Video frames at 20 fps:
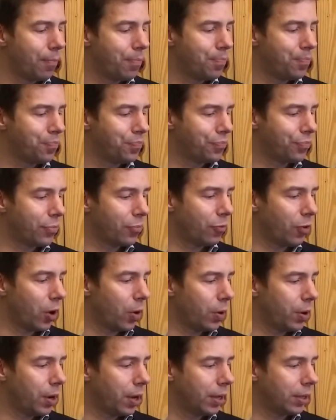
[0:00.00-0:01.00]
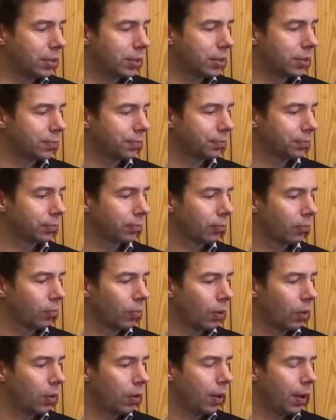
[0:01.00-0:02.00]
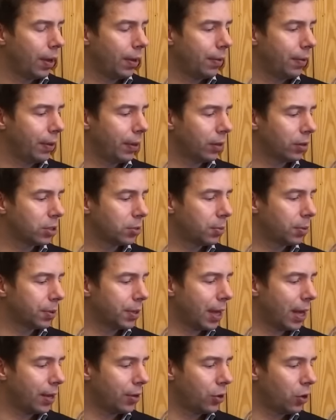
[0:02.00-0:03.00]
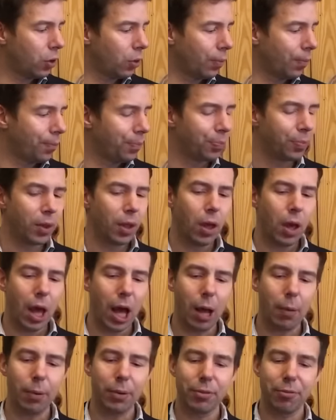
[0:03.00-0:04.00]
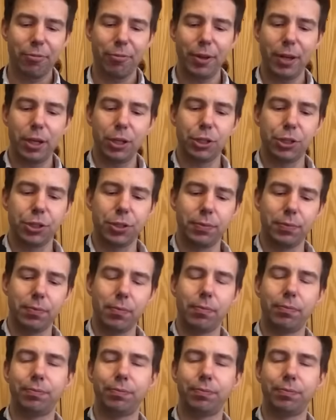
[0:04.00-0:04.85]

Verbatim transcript: Very nice. Anything else about that? No. How about the finish?